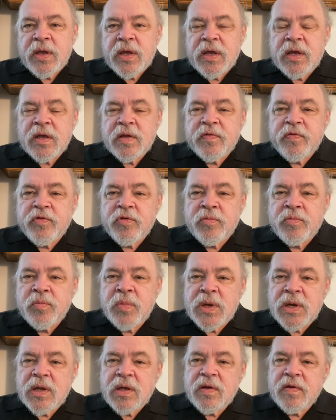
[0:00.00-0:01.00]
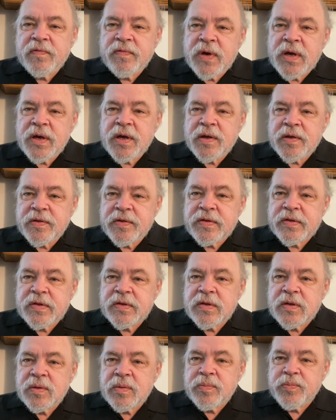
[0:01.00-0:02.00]
And for many of
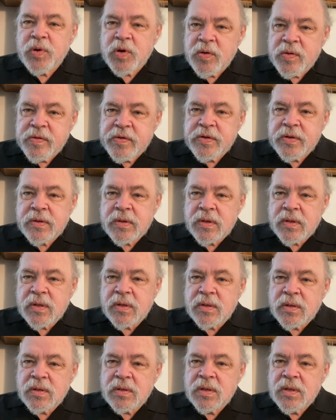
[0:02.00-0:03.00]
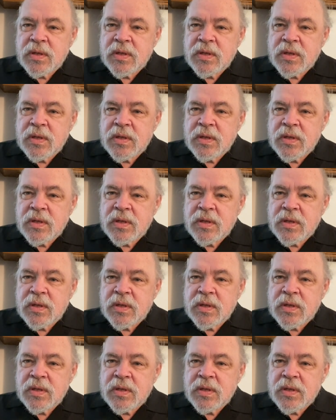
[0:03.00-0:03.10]
us, personally,